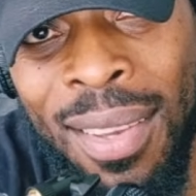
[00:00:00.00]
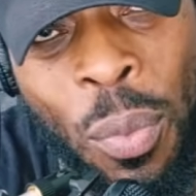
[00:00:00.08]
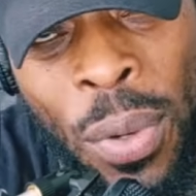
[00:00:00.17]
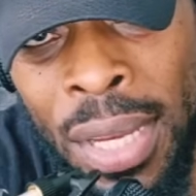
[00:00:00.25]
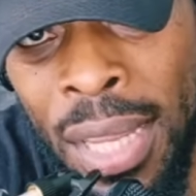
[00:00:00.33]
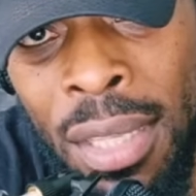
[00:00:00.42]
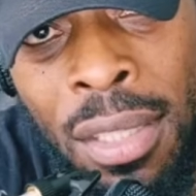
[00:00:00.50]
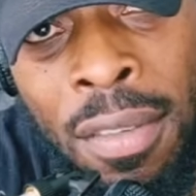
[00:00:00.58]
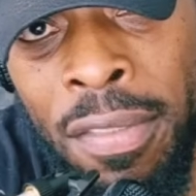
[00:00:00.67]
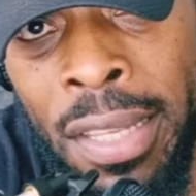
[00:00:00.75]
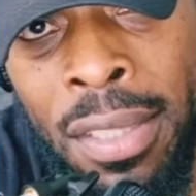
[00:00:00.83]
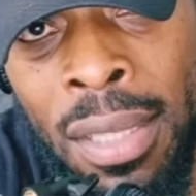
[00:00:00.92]
We need to
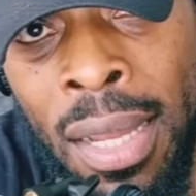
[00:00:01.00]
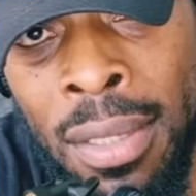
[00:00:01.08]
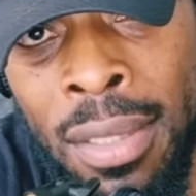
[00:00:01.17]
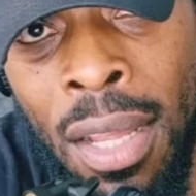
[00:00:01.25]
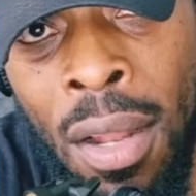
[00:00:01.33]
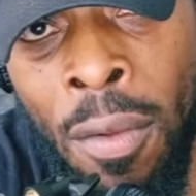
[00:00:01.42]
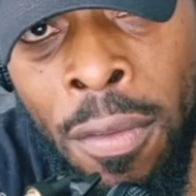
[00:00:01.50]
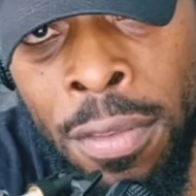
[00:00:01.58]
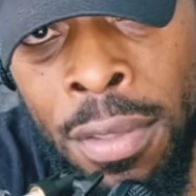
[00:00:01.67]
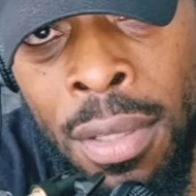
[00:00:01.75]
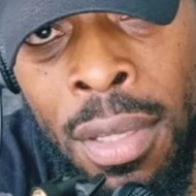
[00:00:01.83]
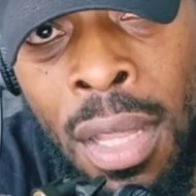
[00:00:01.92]
invest in
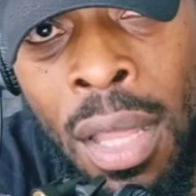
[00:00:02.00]
ourselves.